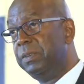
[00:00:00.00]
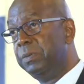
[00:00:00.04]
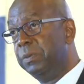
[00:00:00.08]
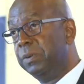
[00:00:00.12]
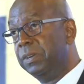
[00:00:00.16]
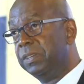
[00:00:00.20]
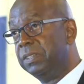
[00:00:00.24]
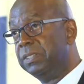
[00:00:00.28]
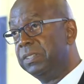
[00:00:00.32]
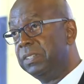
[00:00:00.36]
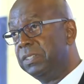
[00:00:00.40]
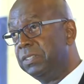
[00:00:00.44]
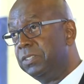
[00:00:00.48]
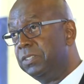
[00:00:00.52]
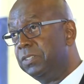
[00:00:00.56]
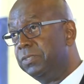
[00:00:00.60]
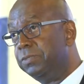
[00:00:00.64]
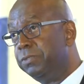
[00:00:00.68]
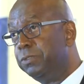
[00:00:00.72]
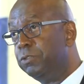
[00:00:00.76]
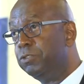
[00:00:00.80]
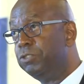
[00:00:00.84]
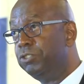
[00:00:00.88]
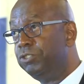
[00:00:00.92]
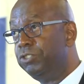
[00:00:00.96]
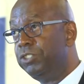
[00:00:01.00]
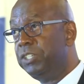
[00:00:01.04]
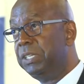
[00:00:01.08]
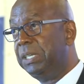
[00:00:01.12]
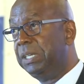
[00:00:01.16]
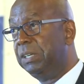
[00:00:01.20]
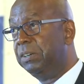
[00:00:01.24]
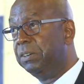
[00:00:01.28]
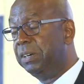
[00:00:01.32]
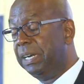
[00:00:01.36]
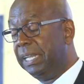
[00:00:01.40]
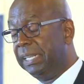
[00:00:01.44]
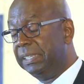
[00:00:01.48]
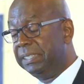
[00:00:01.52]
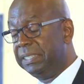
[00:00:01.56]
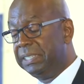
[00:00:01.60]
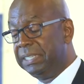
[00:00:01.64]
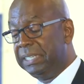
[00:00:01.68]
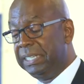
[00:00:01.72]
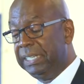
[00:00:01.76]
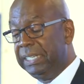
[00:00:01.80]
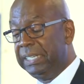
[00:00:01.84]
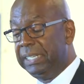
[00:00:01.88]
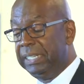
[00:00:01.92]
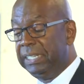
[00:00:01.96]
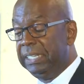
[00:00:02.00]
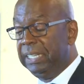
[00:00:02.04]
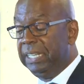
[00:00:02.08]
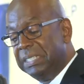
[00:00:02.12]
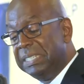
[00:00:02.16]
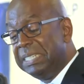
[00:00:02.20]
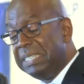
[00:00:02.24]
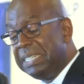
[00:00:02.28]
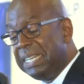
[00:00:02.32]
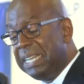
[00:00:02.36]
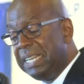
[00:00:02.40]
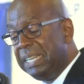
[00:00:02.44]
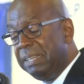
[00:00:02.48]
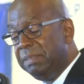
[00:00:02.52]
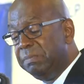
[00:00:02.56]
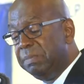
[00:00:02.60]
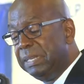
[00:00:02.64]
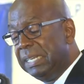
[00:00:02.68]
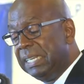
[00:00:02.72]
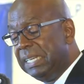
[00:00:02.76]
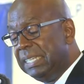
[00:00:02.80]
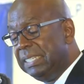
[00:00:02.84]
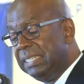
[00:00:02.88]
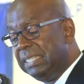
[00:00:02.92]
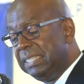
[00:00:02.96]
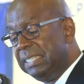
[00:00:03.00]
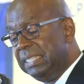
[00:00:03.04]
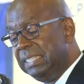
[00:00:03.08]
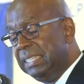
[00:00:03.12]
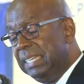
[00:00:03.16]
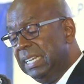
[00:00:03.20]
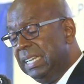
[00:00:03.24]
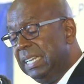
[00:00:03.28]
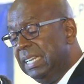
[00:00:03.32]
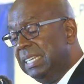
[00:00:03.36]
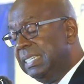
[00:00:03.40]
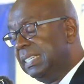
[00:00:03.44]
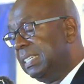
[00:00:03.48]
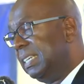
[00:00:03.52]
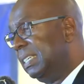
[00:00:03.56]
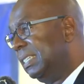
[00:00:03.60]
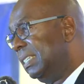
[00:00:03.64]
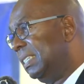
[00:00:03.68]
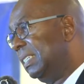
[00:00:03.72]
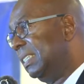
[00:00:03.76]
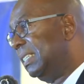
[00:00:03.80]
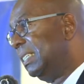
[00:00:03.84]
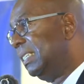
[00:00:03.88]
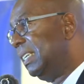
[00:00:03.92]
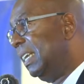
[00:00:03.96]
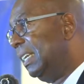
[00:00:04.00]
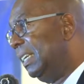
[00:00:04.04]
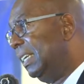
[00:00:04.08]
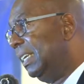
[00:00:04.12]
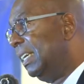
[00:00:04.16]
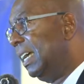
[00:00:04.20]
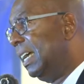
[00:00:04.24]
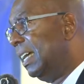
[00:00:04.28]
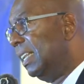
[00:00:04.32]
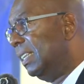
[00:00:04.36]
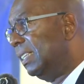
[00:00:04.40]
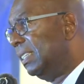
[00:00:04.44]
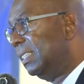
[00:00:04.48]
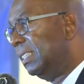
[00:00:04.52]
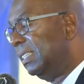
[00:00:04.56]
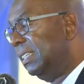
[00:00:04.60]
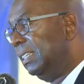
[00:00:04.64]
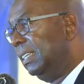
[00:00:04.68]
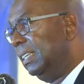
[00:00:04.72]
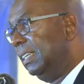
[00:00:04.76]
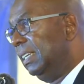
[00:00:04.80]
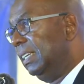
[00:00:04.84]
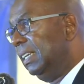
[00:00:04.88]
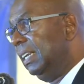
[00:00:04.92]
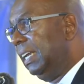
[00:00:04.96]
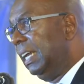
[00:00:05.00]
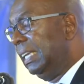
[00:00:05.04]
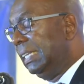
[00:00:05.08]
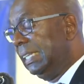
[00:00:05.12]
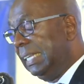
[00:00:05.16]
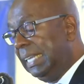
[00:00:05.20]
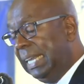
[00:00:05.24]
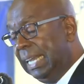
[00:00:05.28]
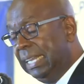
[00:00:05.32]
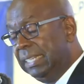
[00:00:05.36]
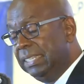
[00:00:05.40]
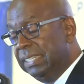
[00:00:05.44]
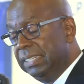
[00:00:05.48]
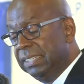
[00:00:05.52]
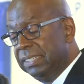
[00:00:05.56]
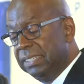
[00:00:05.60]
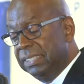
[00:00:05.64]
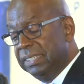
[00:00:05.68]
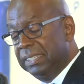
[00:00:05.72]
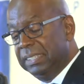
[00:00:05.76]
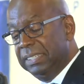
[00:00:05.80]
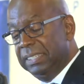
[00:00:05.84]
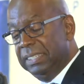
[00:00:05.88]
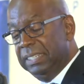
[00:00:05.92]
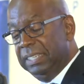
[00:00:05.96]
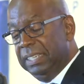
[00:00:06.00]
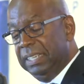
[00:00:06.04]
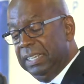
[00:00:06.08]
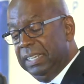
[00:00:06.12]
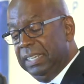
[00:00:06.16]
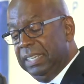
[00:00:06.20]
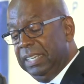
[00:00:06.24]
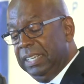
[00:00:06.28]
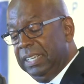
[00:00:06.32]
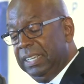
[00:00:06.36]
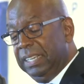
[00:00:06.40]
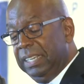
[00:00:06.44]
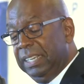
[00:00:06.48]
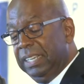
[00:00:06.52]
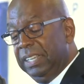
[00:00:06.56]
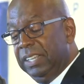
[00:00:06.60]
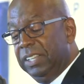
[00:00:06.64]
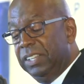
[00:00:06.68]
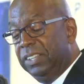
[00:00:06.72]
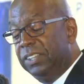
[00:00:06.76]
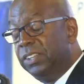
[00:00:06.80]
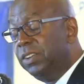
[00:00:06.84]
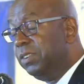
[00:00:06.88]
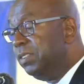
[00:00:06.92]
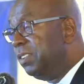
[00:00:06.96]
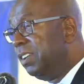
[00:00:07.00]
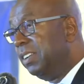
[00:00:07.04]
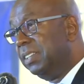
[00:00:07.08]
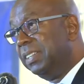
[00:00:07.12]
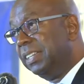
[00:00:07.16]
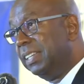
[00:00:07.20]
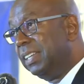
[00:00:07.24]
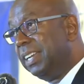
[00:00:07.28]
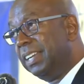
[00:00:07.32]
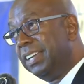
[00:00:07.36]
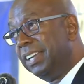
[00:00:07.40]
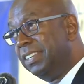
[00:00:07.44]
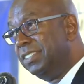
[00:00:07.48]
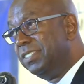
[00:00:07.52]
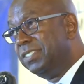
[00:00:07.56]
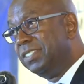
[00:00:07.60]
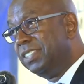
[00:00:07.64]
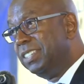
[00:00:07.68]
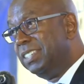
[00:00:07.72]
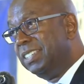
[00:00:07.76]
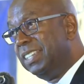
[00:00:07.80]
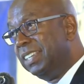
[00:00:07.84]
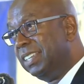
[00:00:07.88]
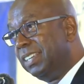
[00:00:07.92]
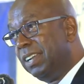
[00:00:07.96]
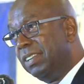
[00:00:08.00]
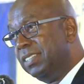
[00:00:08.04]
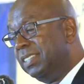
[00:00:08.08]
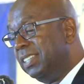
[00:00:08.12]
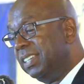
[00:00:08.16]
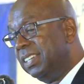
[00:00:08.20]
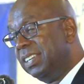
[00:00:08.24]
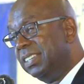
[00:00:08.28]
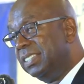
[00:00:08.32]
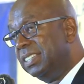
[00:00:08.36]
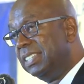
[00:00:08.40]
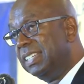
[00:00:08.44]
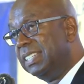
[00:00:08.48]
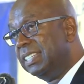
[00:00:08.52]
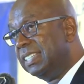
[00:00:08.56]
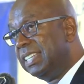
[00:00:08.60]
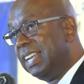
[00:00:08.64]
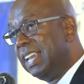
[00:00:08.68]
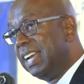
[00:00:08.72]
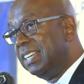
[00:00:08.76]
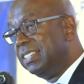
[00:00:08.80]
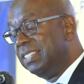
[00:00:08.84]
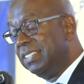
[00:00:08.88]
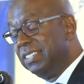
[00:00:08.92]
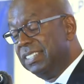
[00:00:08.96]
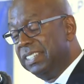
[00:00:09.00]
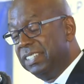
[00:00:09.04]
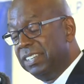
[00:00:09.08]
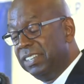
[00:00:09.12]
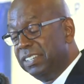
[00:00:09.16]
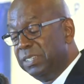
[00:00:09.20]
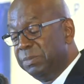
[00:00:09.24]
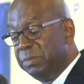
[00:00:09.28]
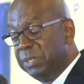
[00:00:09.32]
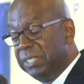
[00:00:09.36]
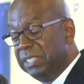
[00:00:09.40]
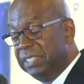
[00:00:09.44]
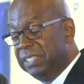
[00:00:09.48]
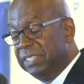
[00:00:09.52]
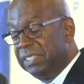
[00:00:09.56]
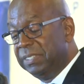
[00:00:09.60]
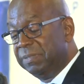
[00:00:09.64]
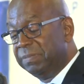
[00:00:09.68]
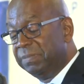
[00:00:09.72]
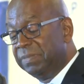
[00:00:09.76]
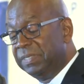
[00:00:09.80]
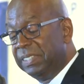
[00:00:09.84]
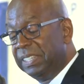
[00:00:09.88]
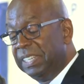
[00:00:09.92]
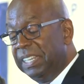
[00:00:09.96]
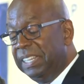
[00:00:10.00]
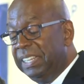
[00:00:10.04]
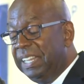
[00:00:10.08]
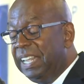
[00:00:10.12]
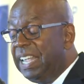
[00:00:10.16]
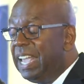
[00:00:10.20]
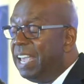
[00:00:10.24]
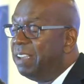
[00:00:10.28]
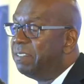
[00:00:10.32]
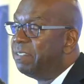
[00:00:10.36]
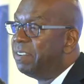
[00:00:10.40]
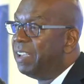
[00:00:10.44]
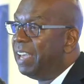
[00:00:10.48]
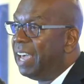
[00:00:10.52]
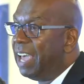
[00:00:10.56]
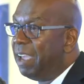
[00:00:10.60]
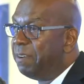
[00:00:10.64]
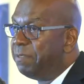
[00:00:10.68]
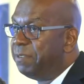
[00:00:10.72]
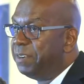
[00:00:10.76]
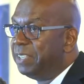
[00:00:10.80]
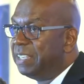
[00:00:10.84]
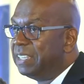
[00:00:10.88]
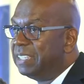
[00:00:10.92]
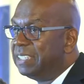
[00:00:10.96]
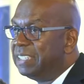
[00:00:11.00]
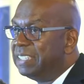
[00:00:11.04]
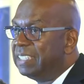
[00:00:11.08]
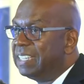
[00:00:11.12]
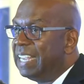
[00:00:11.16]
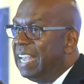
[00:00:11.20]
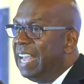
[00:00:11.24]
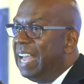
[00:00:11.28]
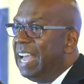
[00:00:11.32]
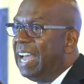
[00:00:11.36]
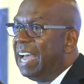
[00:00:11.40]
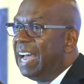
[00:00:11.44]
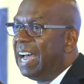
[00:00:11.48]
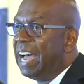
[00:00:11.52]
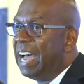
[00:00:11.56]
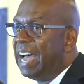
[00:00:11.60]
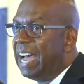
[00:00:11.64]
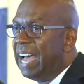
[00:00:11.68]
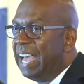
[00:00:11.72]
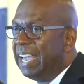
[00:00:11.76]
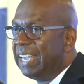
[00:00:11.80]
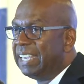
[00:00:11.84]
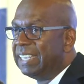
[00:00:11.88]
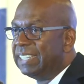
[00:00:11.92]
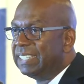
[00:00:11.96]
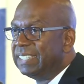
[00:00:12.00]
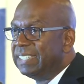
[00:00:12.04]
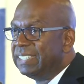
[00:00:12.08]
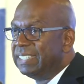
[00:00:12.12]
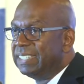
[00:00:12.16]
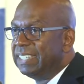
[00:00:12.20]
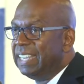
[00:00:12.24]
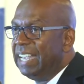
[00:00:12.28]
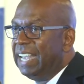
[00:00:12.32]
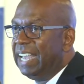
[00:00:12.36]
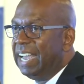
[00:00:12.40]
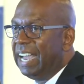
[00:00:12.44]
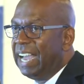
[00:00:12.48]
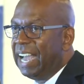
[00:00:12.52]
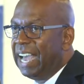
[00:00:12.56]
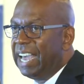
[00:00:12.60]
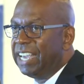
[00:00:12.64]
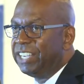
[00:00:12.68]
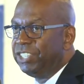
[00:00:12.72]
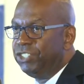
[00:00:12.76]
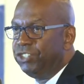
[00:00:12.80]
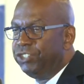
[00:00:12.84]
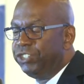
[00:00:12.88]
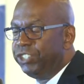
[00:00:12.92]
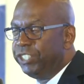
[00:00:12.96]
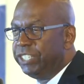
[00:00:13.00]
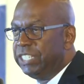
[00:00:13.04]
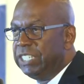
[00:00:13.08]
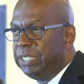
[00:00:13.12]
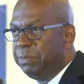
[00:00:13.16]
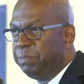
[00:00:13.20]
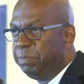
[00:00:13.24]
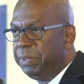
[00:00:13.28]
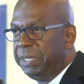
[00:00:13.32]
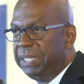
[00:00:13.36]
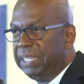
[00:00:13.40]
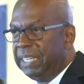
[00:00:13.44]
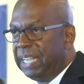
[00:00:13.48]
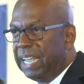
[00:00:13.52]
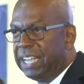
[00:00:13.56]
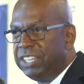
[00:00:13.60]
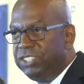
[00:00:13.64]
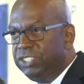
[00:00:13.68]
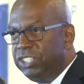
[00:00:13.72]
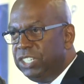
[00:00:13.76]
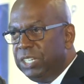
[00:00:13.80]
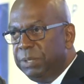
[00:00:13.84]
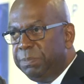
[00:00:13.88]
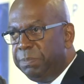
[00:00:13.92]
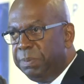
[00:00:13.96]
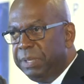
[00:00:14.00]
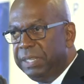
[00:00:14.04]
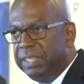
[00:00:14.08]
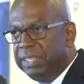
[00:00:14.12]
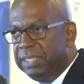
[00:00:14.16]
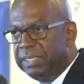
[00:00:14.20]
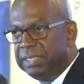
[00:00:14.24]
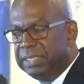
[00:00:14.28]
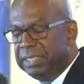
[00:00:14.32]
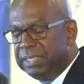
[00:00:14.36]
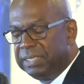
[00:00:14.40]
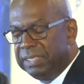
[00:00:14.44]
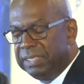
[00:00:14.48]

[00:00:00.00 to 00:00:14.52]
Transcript: networks such as 4G or LTE. Today, McKinsey says that Senegal and Kenya, though not the continent's largest economies, they have Africa's highest IGDP. IGDP